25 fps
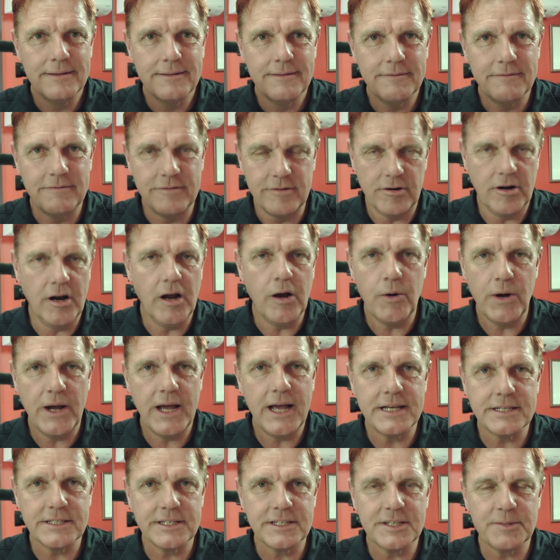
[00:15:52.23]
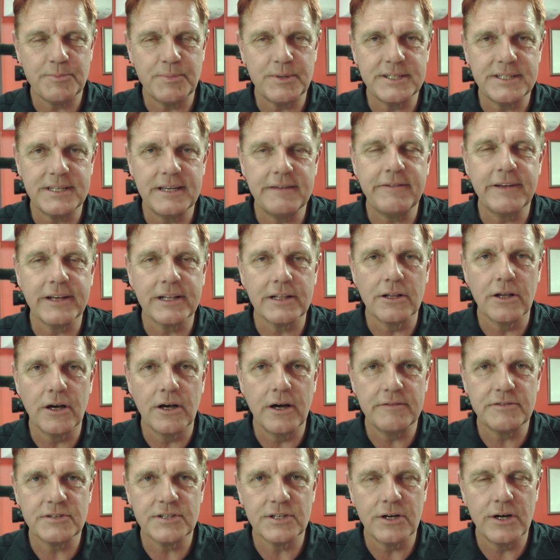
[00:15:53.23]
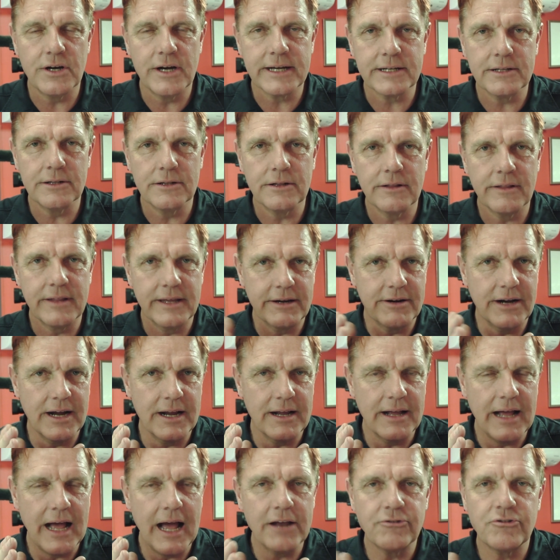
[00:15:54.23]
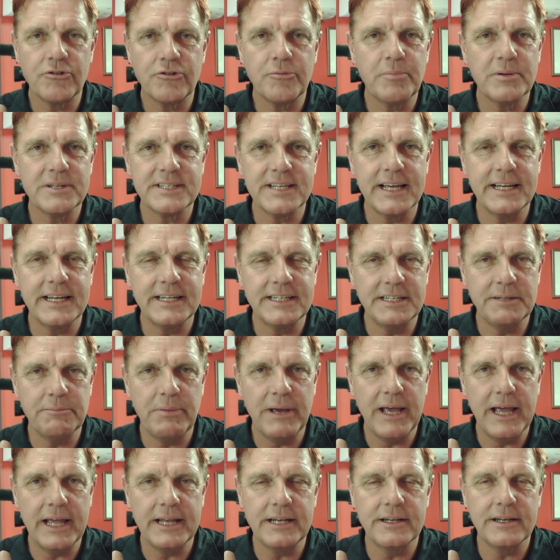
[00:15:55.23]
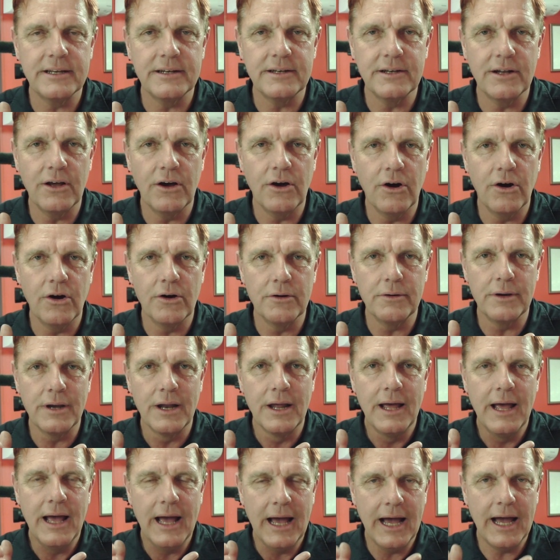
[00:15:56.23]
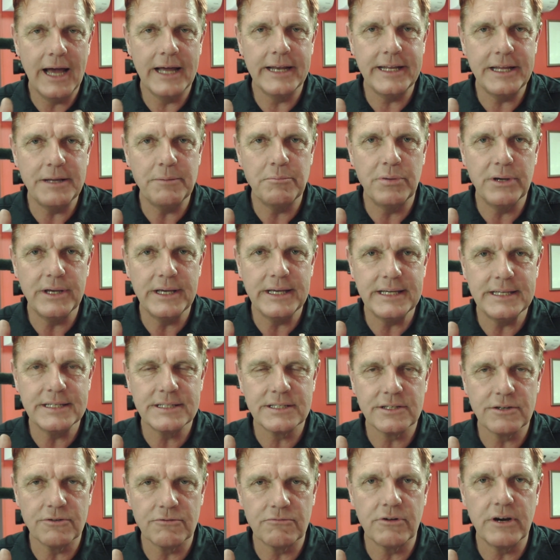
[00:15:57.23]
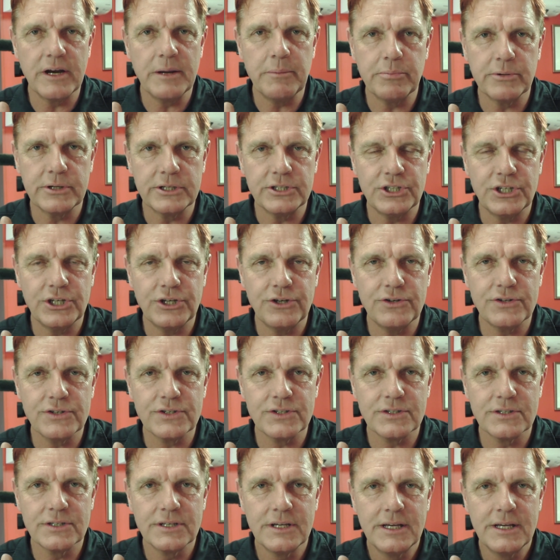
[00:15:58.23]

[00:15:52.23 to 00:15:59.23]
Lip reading: Varroa has a specific life cycle. They're 100% dependent on honeybees to reproduce,